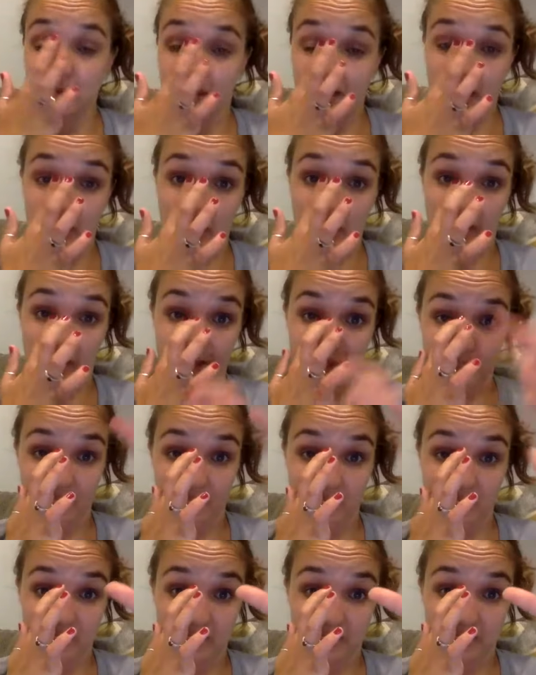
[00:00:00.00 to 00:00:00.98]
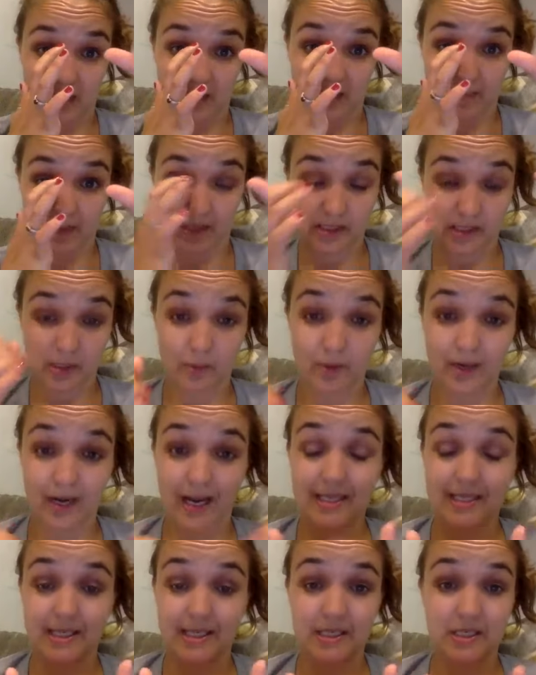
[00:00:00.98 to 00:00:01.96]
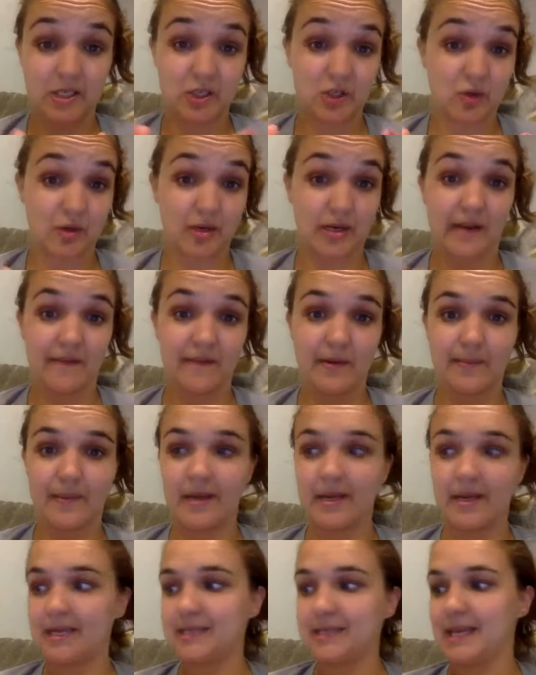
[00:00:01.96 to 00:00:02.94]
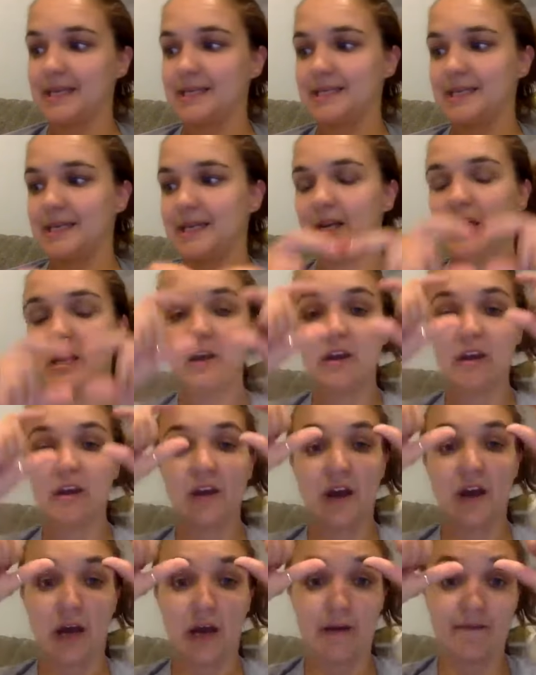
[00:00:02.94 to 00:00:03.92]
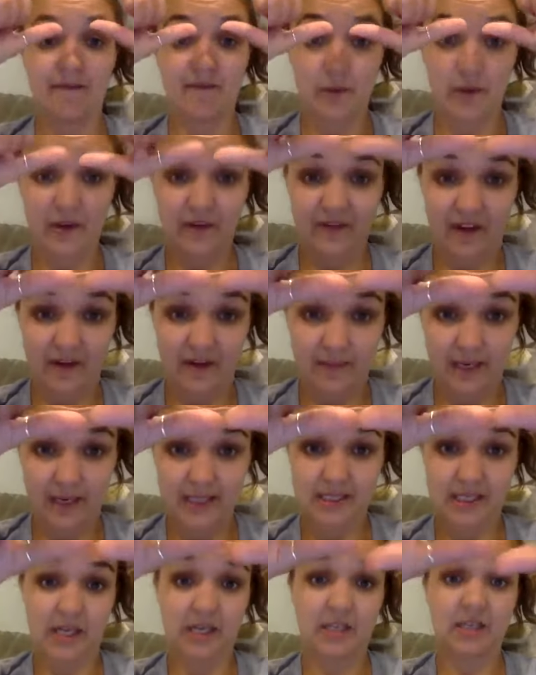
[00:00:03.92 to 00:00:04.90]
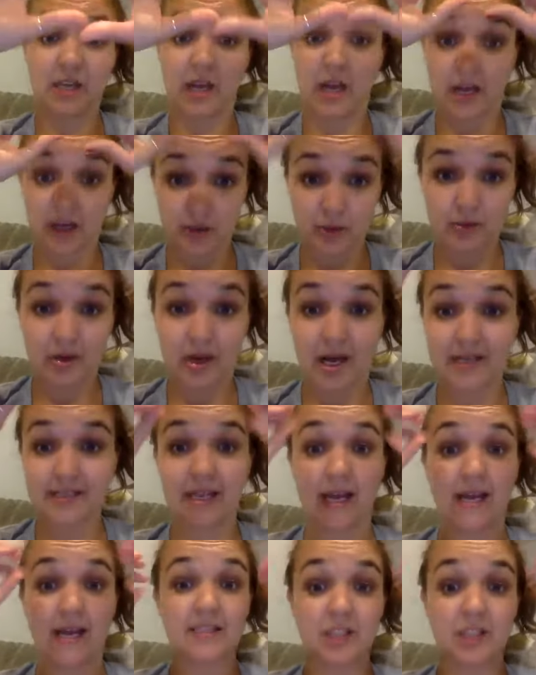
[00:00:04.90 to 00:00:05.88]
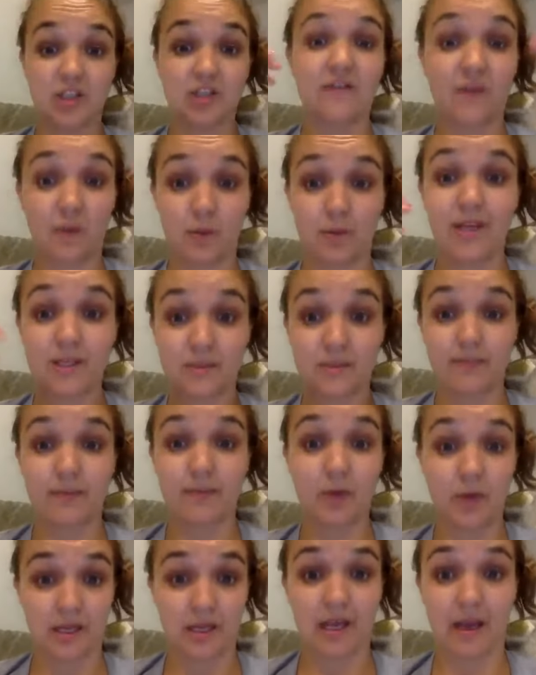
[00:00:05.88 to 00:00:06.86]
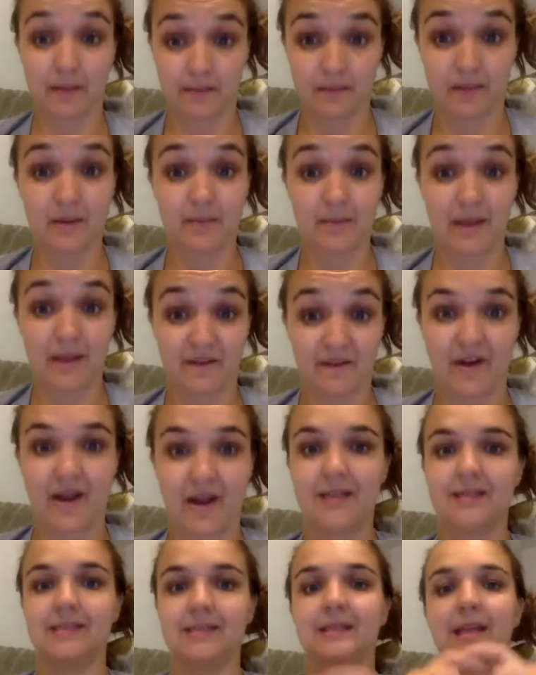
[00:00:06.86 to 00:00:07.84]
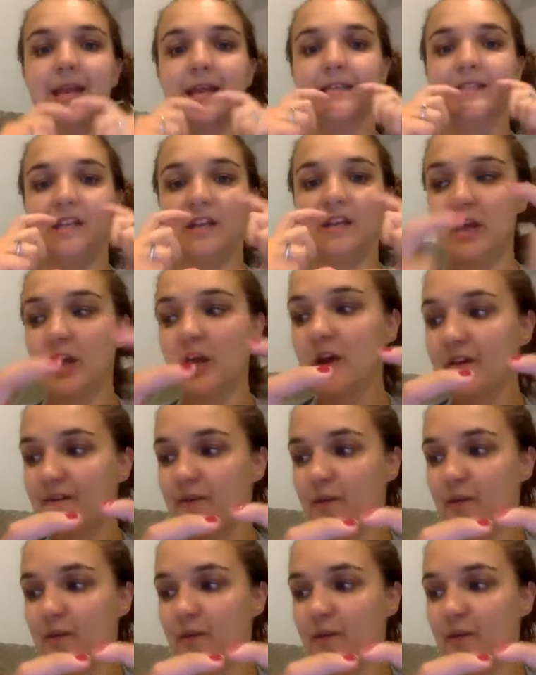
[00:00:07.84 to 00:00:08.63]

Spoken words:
a training call on each segment. So what I did to train everybody is I did 45 minutes on new contacts and different ways people could get and make friends. And then I did